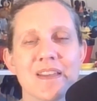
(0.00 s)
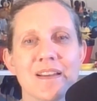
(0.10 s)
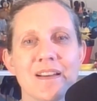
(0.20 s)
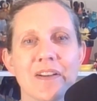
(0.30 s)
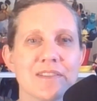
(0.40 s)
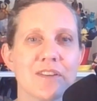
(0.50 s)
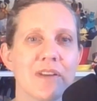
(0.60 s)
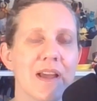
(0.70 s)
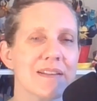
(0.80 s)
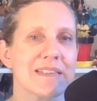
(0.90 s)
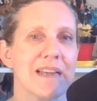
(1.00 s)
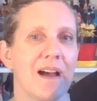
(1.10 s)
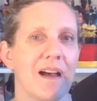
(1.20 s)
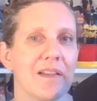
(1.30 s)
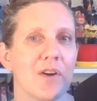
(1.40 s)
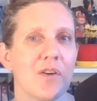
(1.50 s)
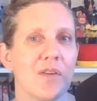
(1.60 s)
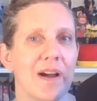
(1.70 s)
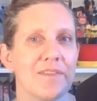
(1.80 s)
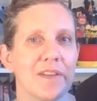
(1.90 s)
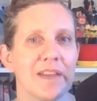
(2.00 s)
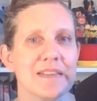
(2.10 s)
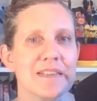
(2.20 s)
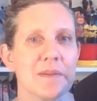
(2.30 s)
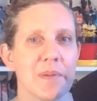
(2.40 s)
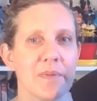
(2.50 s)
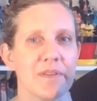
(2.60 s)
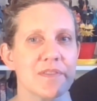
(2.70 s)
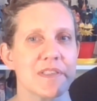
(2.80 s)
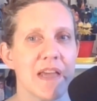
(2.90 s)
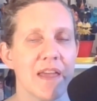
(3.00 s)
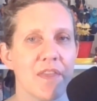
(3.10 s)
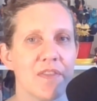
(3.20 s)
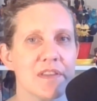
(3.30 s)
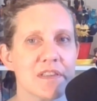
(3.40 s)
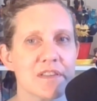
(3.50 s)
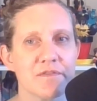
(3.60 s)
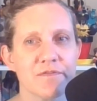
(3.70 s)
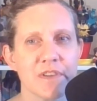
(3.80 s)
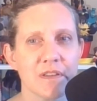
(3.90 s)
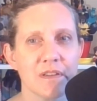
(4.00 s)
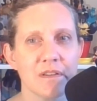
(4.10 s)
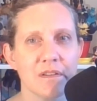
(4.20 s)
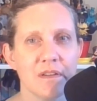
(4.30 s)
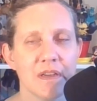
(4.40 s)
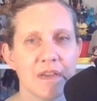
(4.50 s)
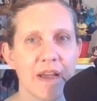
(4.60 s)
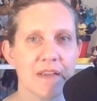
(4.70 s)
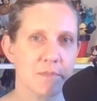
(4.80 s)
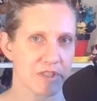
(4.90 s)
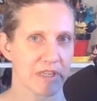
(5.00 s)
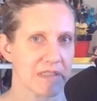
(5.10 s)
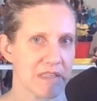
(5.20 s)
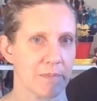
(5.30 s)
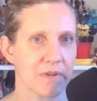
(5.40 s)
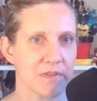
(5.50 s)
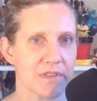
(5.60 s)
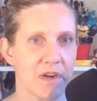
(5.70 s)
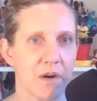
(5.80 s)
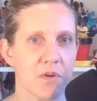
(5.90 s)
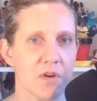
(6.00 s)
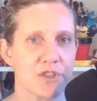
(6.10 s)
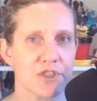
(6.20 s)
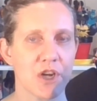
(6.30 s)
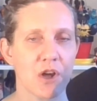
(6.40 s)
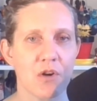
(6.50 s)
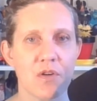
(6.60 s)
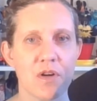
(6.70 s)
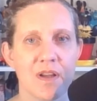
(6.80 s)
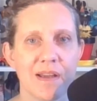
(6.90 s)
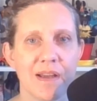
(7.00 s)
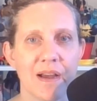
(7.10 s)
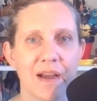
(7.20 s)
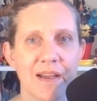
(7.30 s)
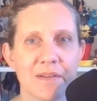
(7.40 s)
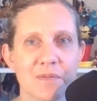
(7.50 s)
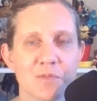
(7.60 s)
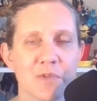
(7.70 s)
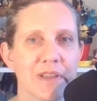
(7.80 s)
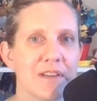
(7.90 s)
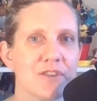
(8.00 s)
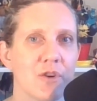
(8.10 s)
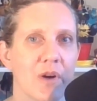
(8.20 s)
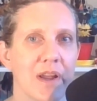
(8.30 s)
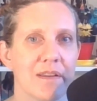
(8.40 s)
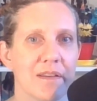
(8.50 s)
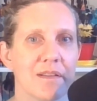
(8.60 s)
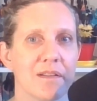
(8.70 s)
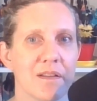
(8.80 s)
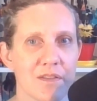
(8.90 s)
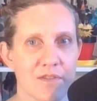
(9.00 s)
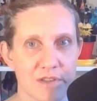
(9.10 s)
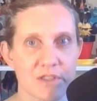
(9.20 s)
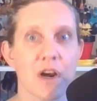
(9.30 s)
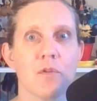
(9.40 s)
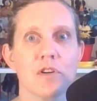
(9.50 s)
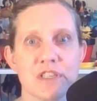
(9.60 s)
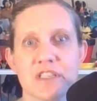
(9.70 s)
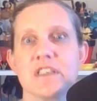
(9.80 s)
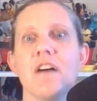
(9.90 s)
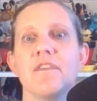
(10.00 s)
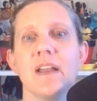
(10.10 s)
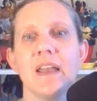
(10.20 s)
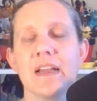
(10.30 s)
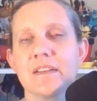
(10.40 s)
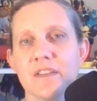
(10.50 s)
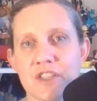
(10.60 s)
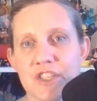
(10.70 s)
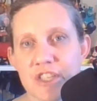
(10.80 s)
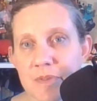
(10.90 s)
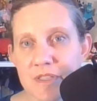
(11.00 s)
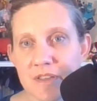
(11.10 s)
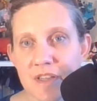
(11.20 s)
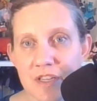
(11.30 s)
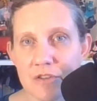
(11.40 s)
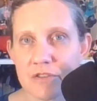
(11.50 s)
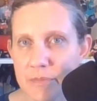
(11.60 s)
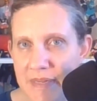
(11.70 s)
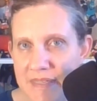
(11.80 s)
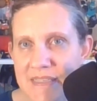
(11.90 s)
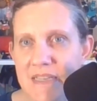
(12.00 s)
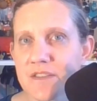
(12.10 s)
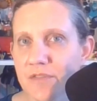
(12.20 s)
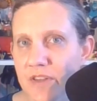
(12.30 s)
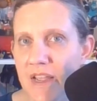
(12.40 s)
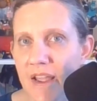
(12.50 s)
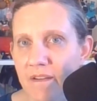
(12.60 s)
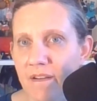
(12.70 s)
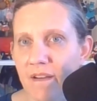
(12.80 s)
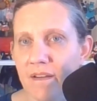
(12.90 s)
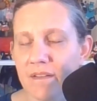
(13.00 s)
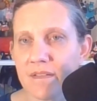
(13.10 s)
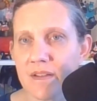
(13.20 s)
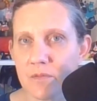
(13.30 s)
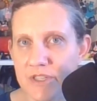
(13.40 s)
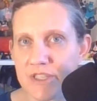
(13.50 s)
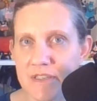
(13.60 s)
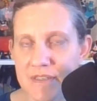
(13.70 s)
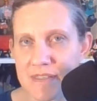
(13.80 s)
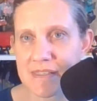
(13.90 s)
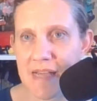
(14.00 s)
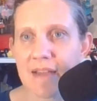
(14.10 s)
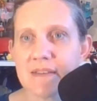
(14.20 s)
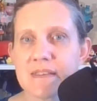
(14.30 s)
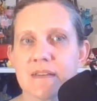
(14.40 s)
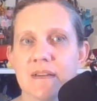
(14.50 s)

Okay, so next, although I feel like some people have said that this doesn't feel as much like a typical Star Wars show, I really enjoyed the Star Wars stuff. I liked that the ships that they used made sense for the era in which it is set,